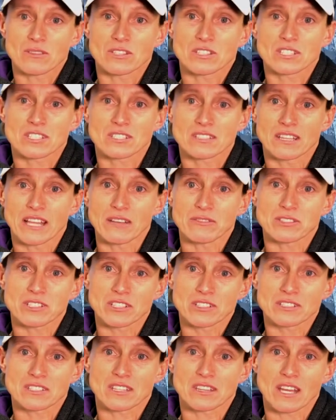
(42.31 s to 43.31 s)
this life
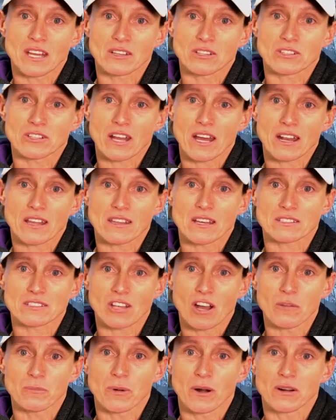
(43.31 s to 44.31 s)
skills that they learn out on that
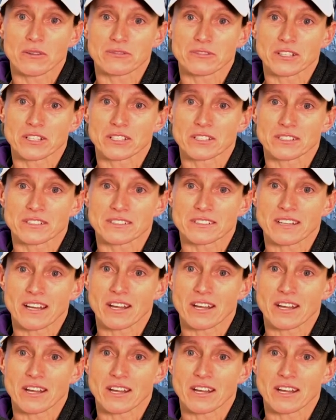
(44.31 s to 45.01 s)
softball field,